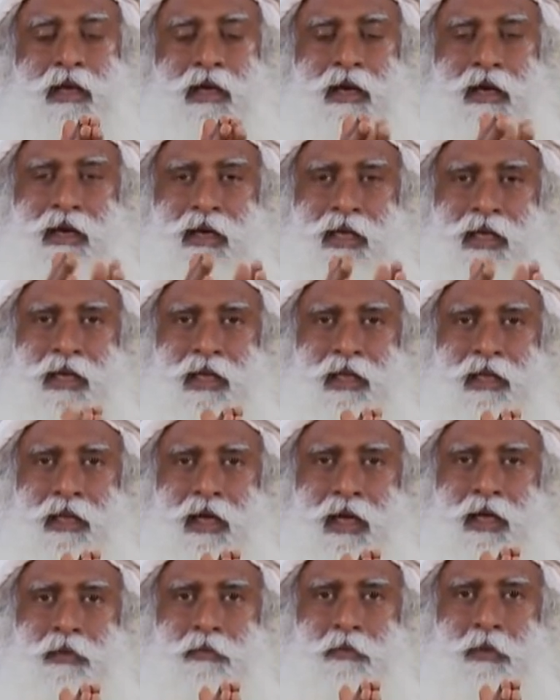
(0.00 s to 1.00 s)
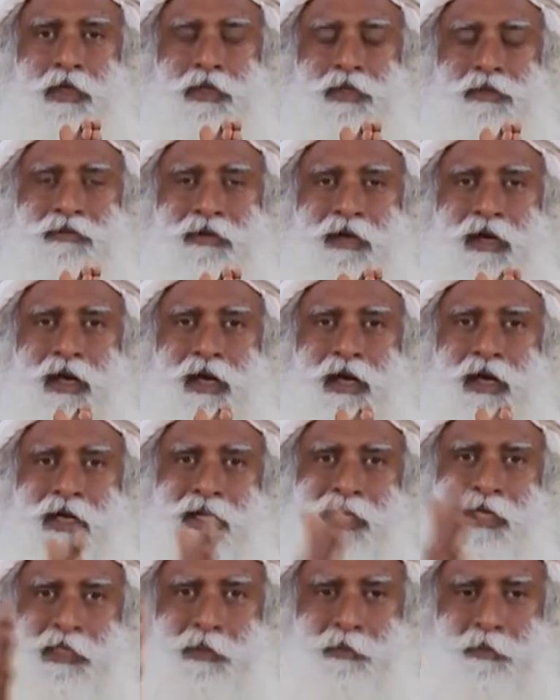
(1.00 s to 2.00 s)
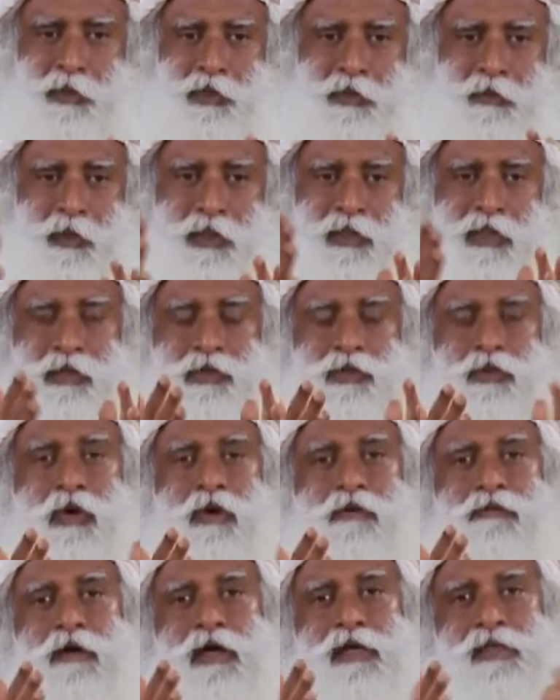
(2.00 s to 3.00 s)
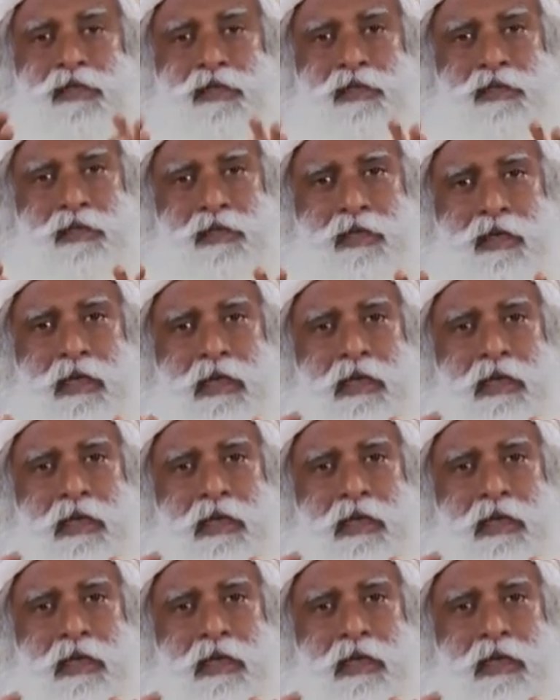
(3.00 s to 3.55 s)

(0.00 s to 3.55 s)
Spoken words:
Cleaning the atmosphere is between the two of us.